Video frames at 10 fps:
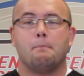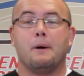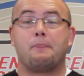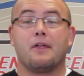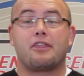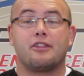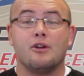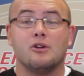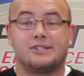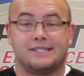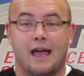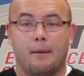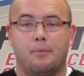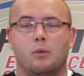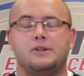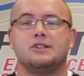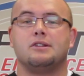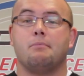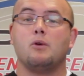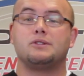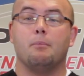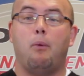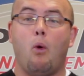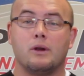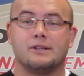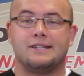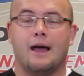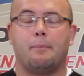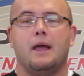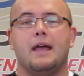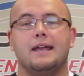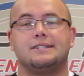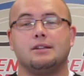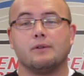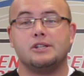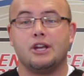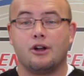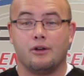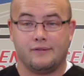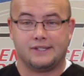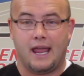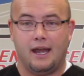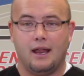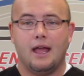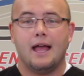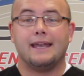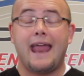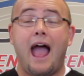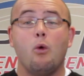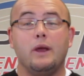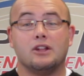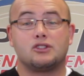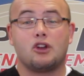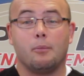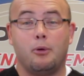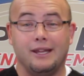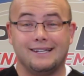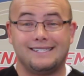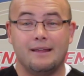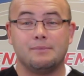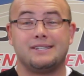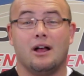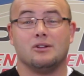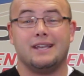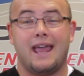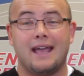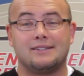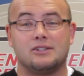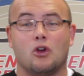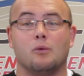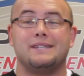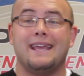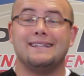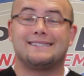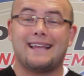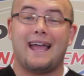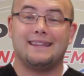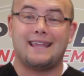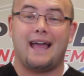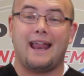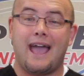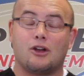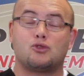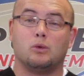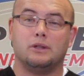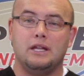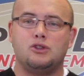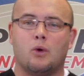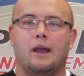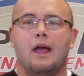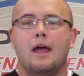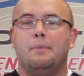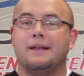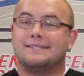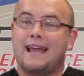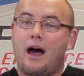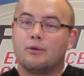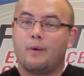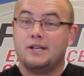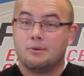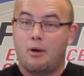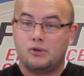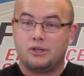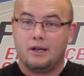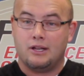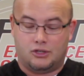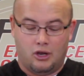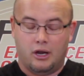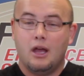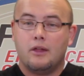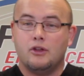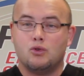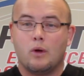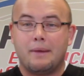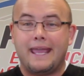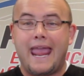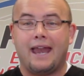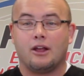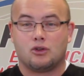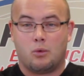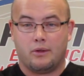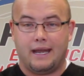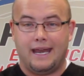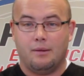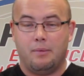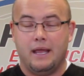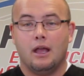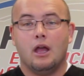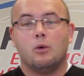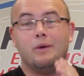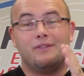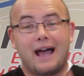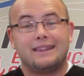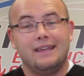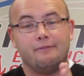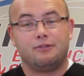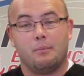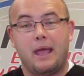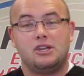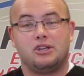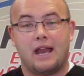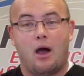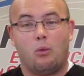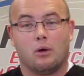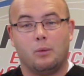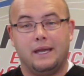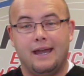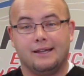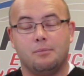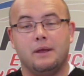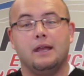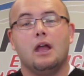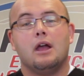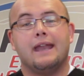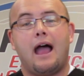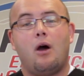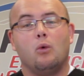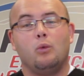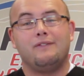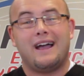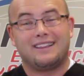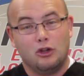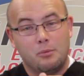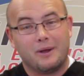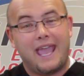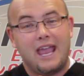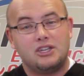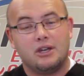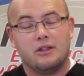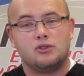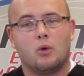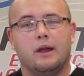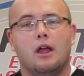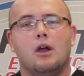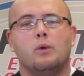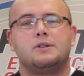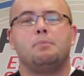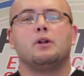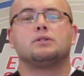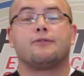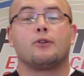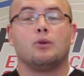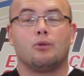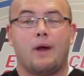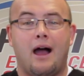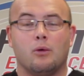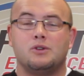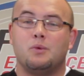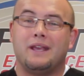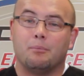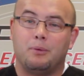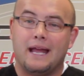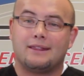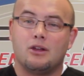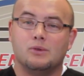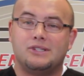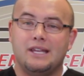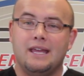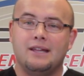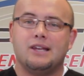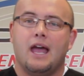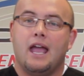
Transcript: But the third step, which is the most important step, is the regenerative state. Now we can start putting stem cells and exosomes inside that actual knee joint because now the range of motion is good. The joint mechanics are where they need to be. We've got the inflammation out where we need it to be. Now we've got the lubrication in the joint, which builds fertile ground, which we can plant those seeds